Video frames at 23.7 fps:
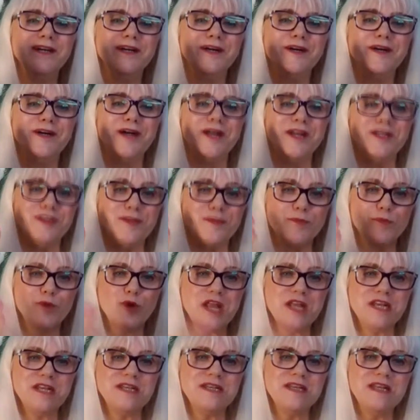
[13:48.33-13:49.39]
and your
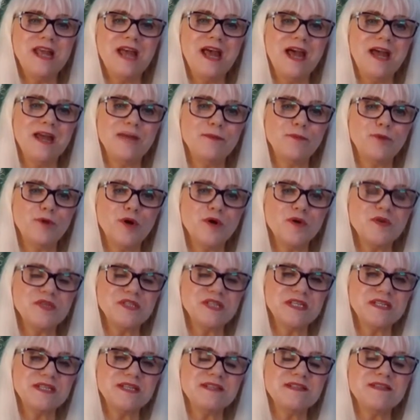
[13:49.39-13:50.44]
brain in your head
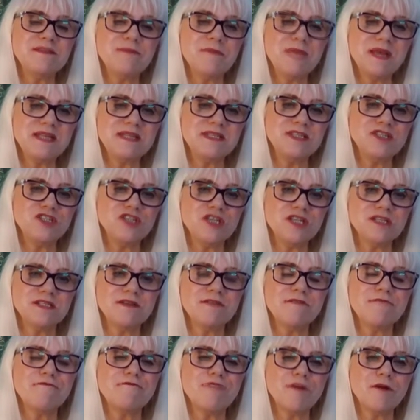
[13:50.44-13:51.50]
processes the messages
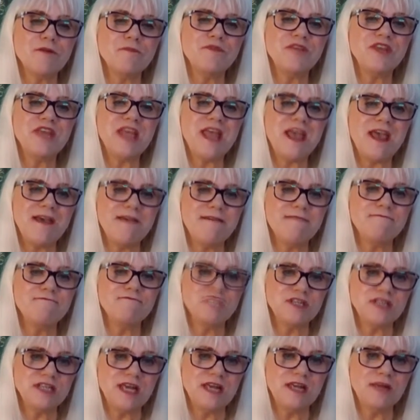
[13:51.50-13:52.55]
from the
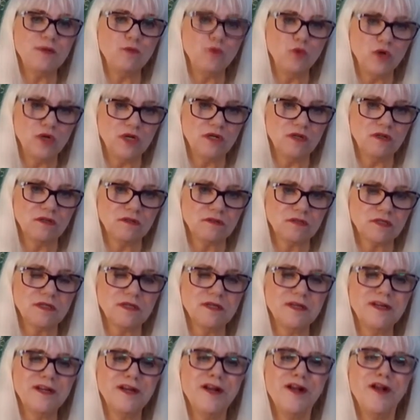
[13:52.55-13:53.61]
everyday world.
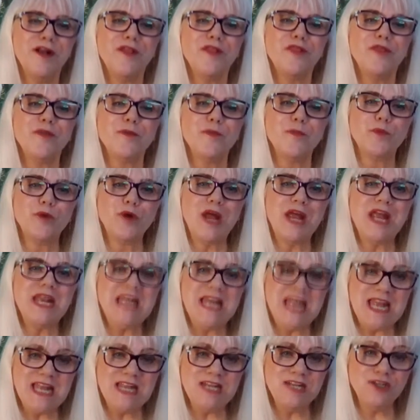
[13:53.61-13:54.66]
The brain
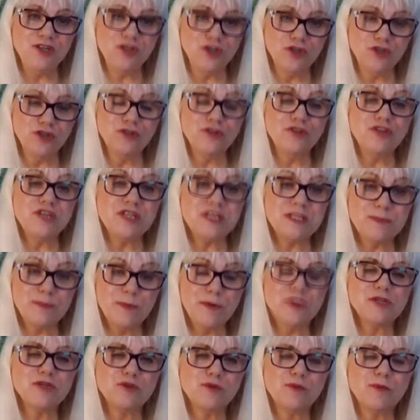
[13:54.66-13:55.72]
in your gut, your
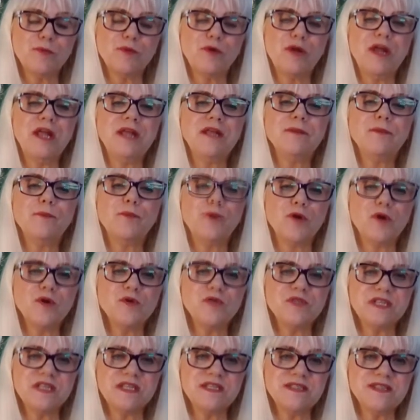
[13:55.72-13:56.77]
spiritual brain,
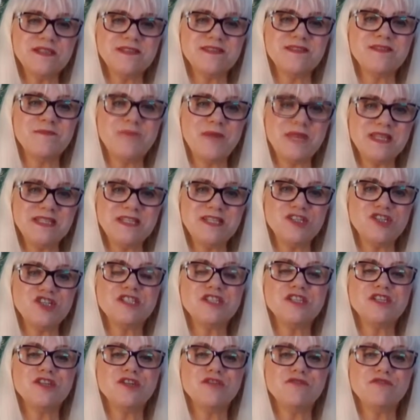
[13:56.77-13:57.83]
processes the messages
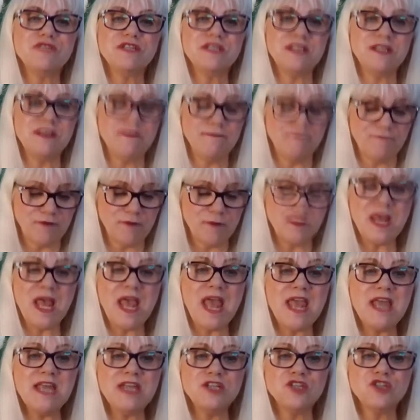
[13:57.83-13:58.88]
that you receive from your
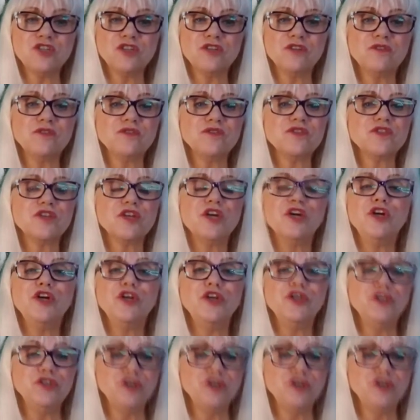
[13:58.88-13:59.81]
angels, your